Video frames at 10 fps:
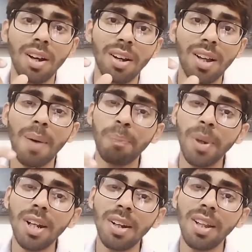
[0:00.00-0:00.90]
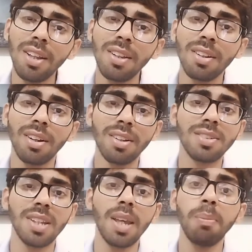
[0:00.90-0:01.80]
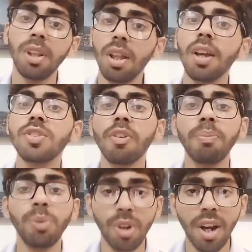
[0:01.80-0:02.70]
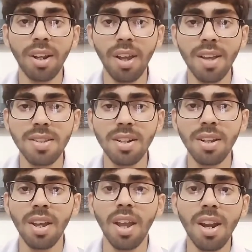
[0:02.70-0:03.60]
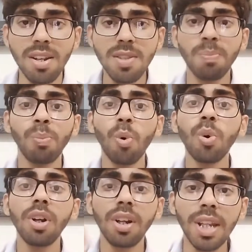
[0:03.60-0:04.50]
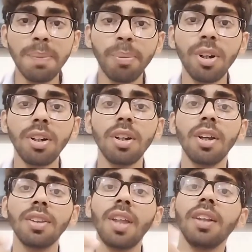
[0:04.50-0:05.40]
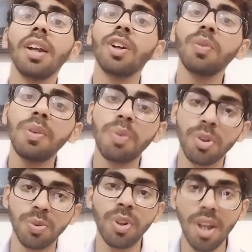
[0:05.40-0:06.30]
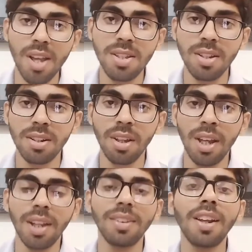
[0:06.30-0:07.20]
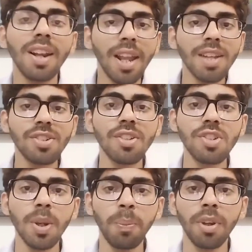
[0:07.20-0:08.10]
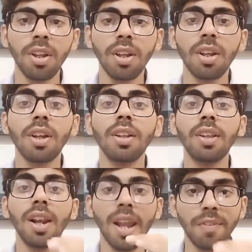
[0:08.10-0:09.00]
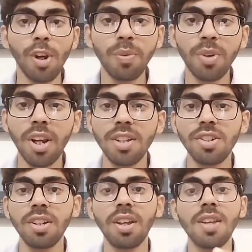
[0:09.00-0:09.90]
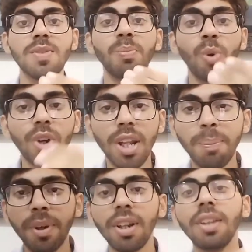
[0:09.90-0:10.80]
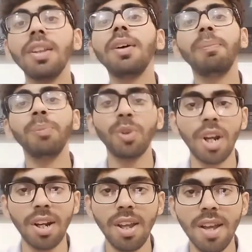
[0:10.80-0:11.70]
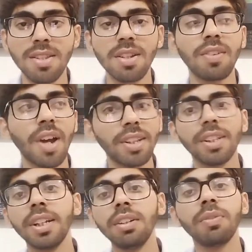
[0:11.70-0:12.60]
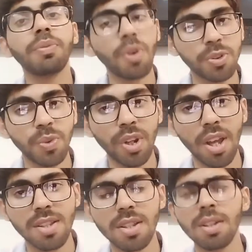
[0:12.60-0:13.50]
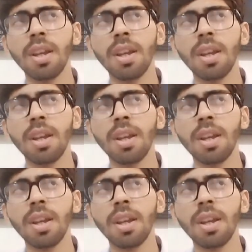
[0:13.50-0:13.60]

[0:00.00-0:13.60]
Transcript: completely same in the case of muriatic acid. It is more deeper than that of the phosphoric acid. The relationship, the level of relation is more deeper in the muriatic acid rather than phosphoric acid.